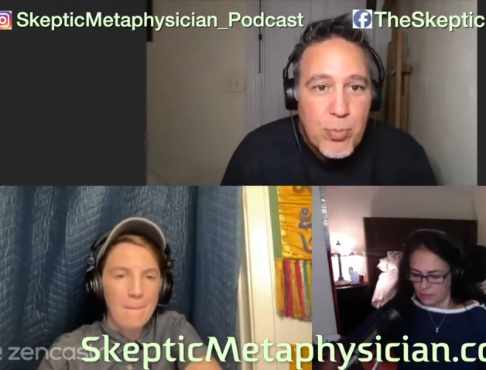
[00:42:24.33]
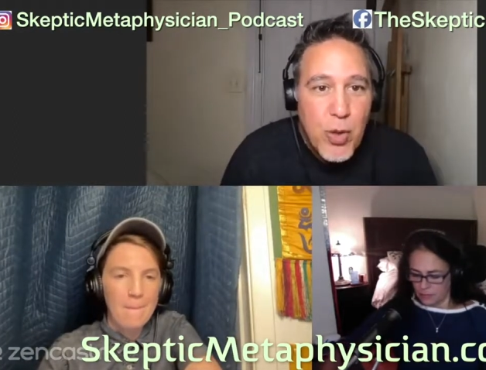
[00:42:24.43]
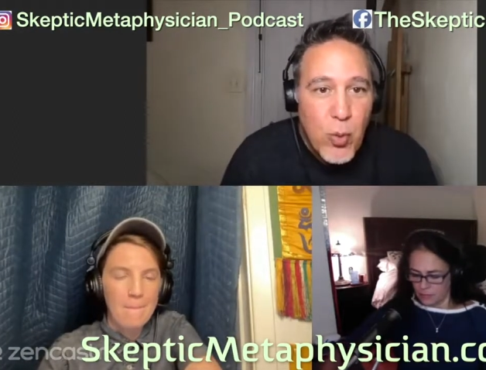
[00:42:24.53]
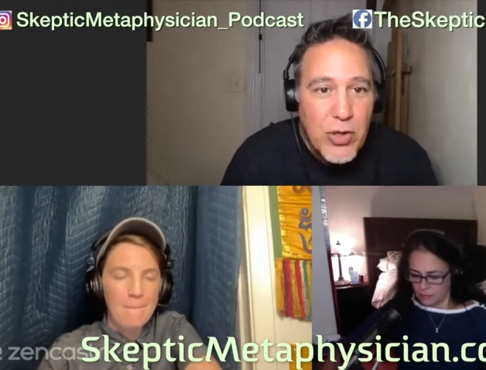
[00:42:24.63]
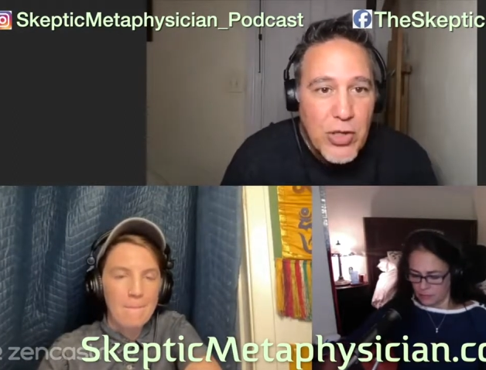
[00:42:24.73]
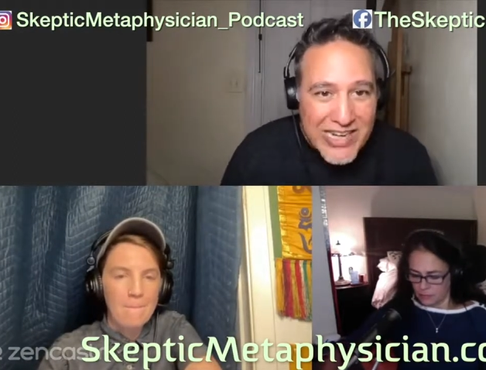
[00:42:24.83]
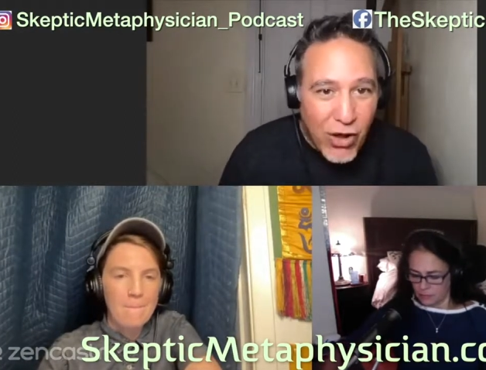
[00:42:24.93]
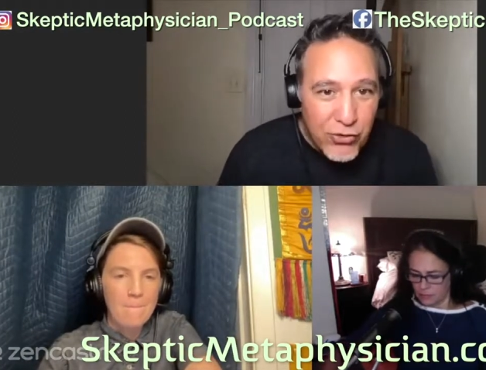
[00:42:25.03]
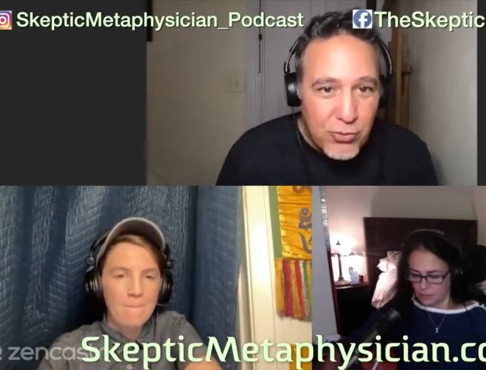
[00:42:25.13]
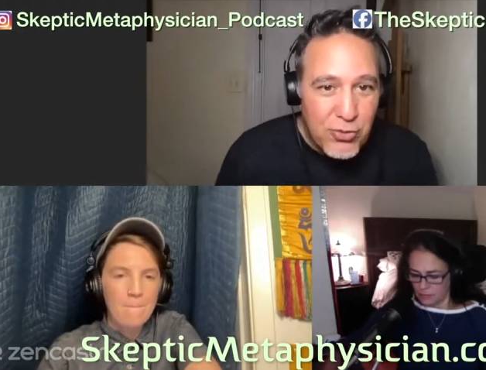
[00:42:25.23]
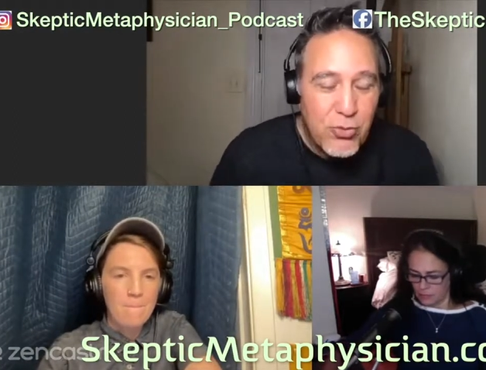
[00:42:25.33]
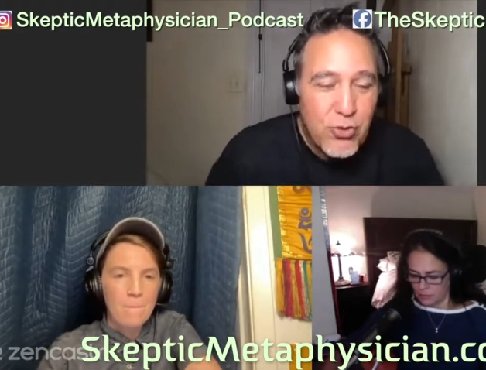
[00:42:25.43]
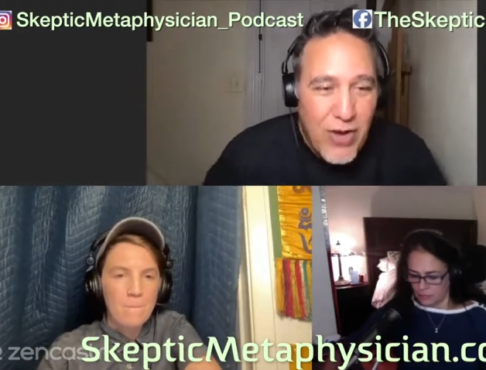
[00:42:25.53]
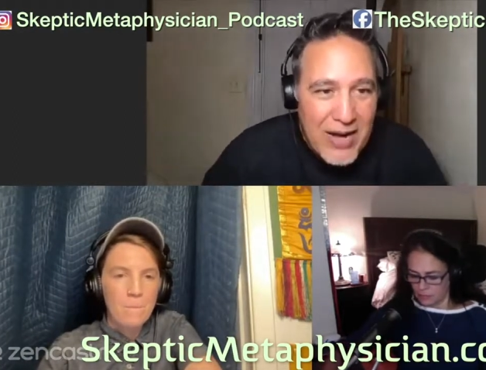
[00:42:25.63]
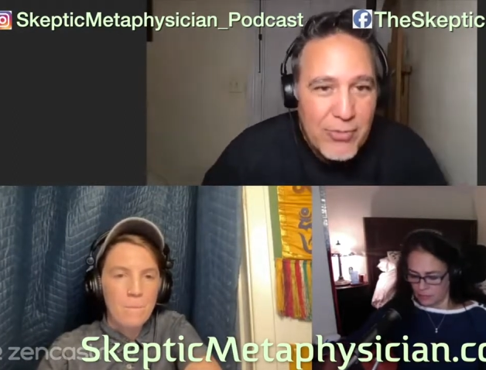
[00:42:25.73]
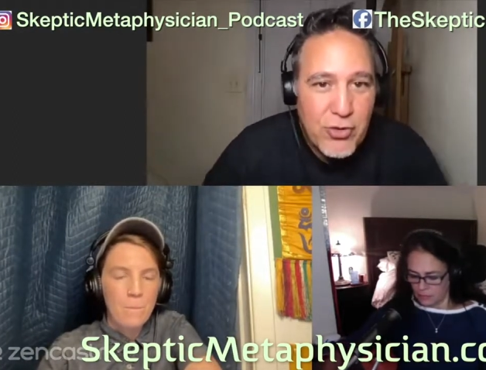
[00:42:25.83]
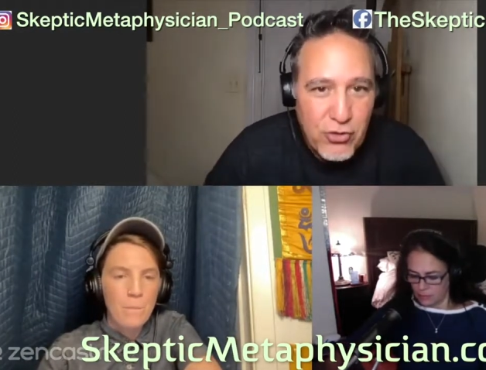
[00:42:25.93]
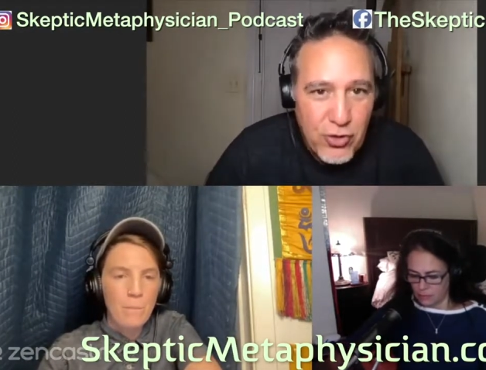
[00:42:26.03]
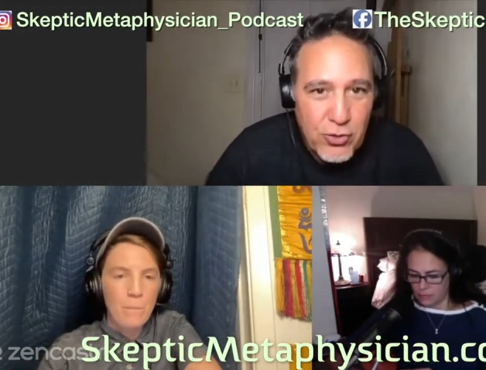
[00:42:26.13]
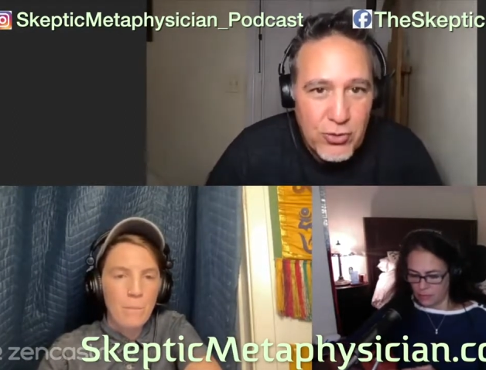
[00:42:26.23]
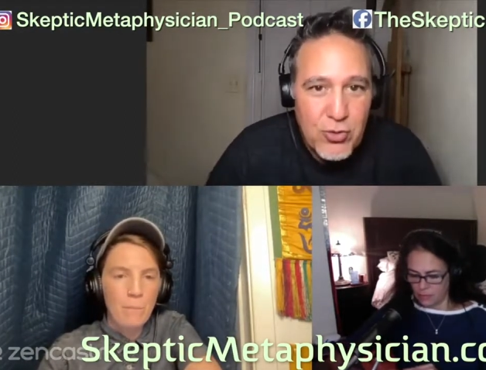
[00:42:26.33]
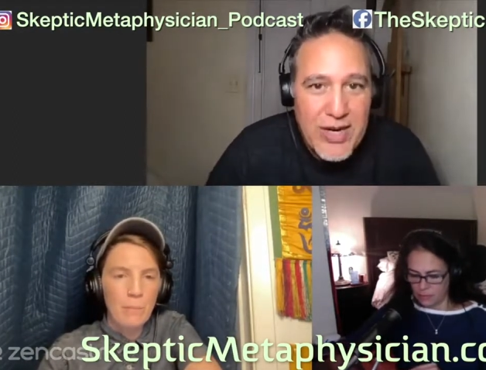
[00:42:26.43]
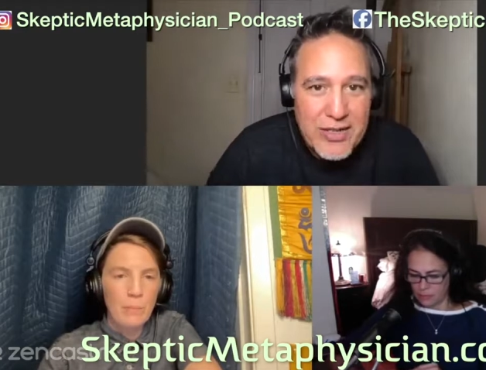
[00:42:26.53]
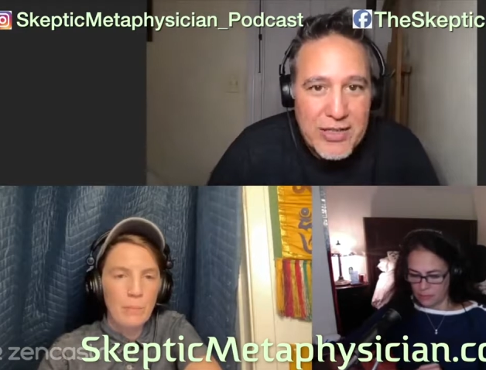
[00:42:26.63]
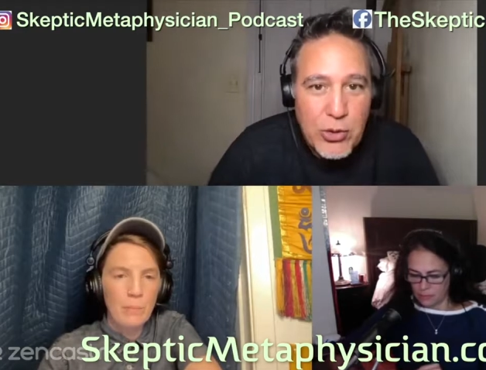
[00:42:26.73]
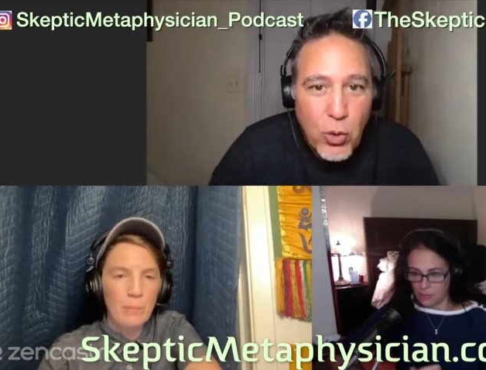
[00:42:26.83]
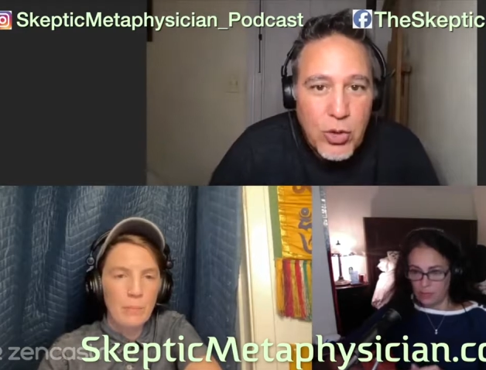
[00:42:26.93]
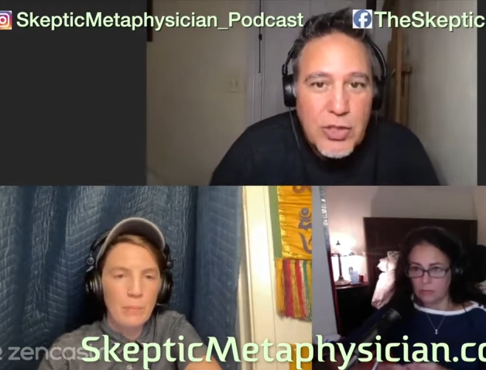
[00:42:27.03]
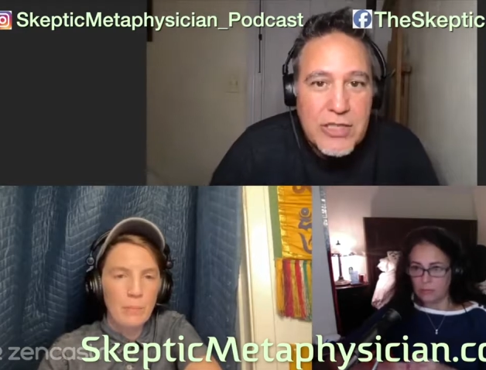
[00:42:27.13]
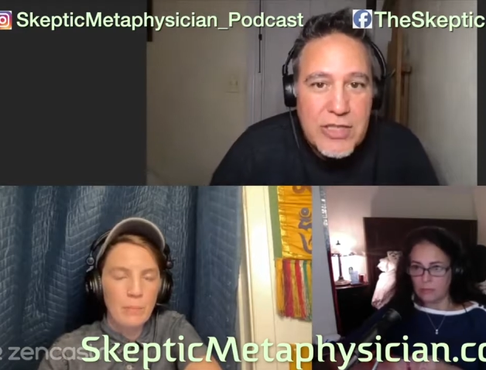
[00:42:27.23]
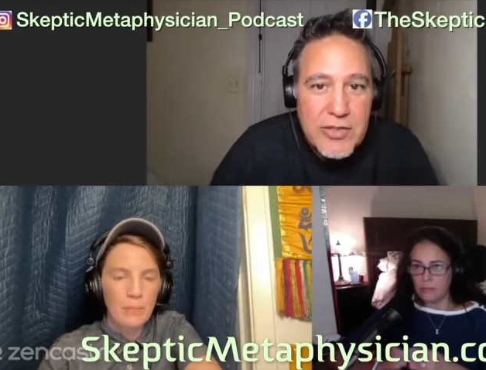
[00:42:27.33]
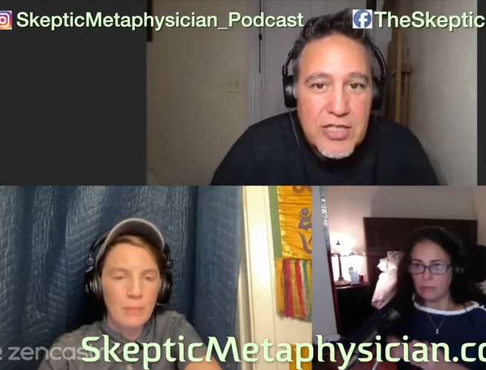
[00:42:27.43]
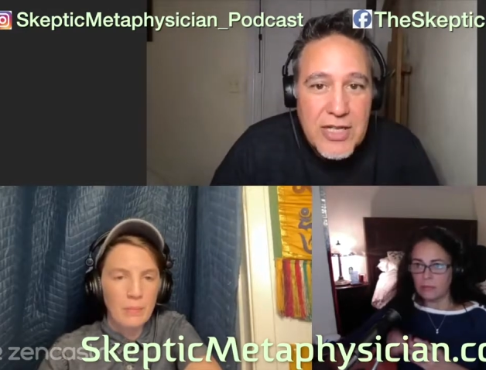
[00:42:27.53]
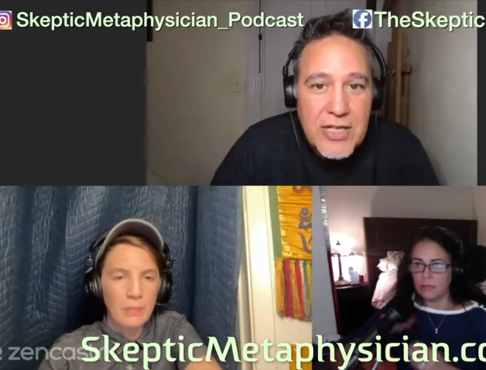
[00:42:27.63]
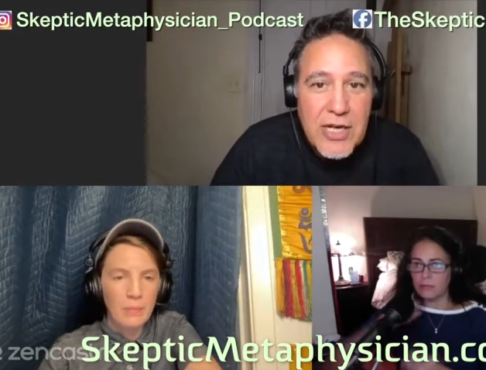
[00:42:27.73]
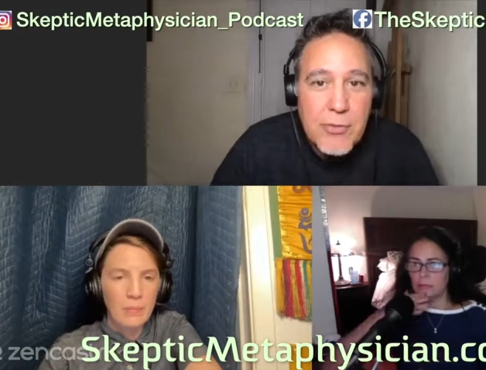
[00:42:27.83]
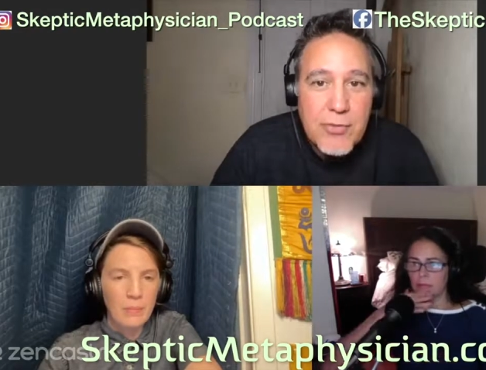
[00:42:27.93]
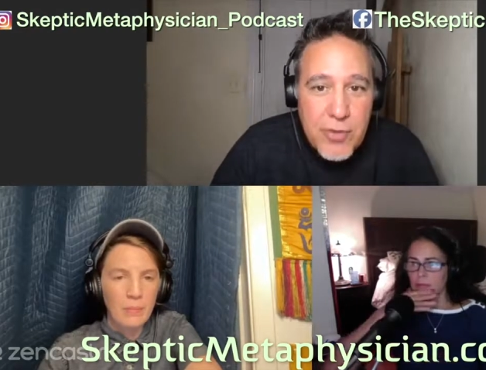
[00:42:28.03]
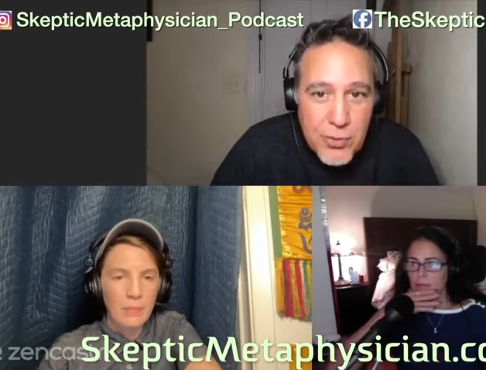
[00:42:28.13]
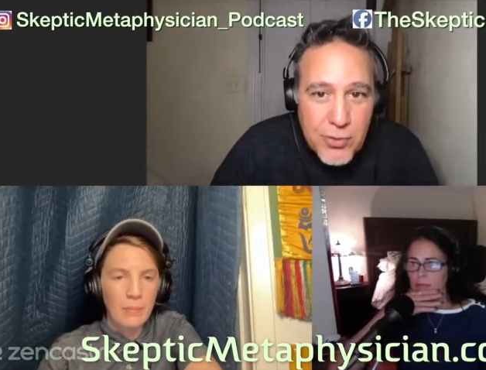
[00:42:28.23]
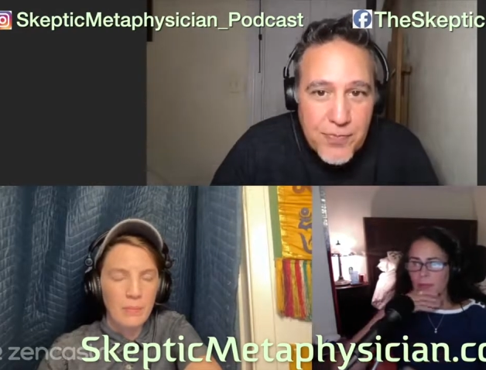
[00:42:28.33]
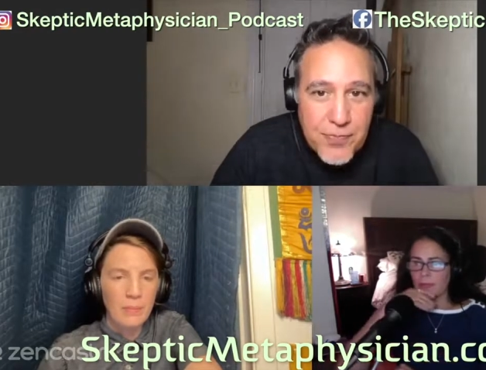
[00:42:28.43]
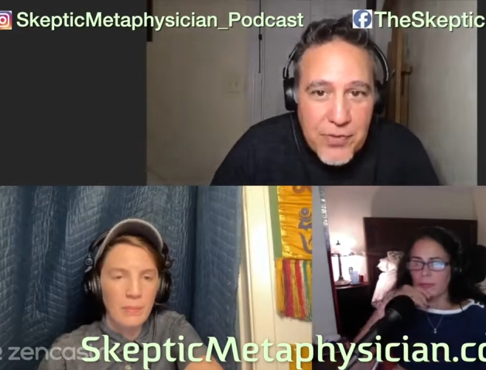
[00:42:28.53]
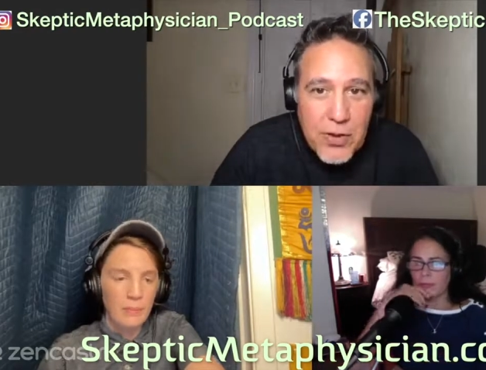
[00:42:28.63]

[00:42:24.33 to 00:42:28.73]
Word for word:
Speaker 1: but where you can also subscribe to the show directly, or you can leave us a review